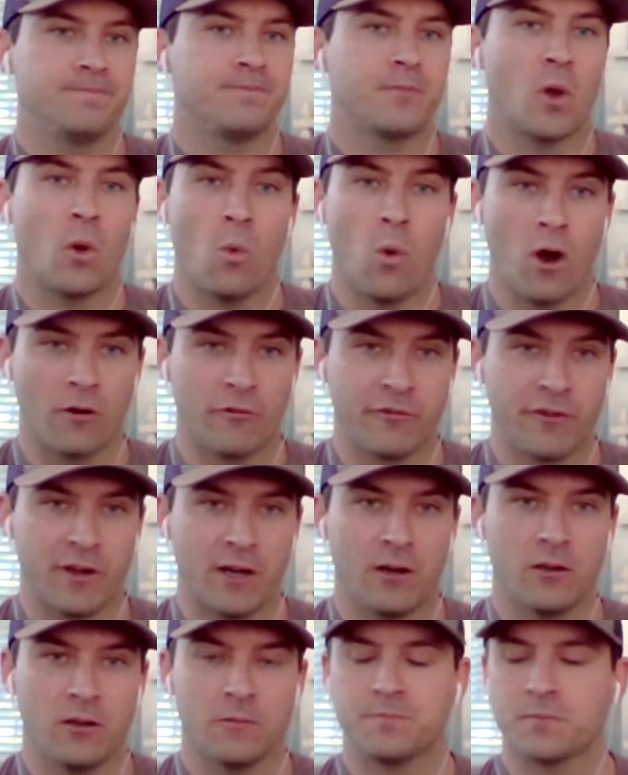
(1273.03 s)

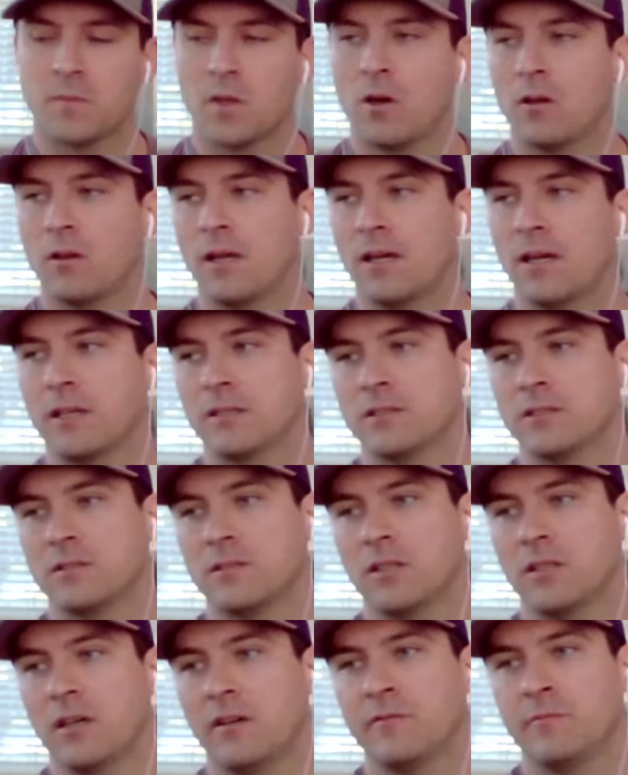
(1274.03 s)
waterfowl, all that good
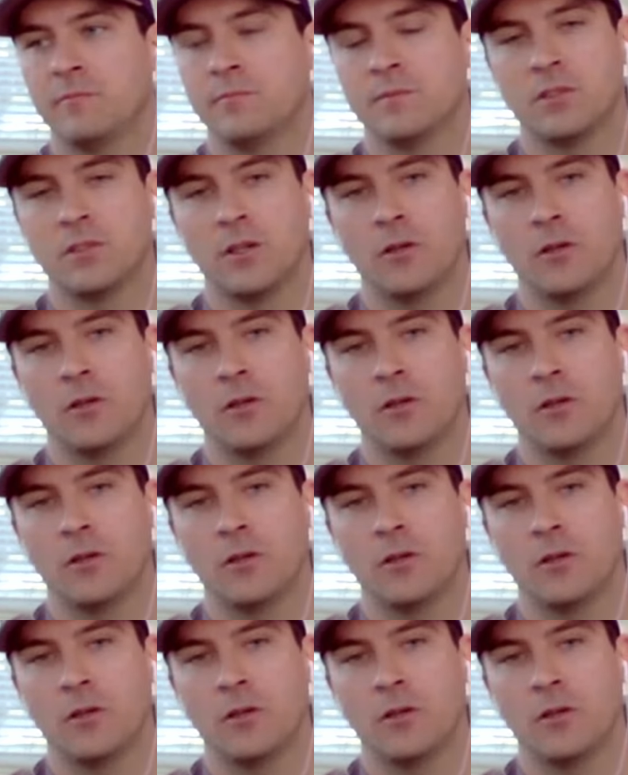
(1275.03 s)
stuff. So like so.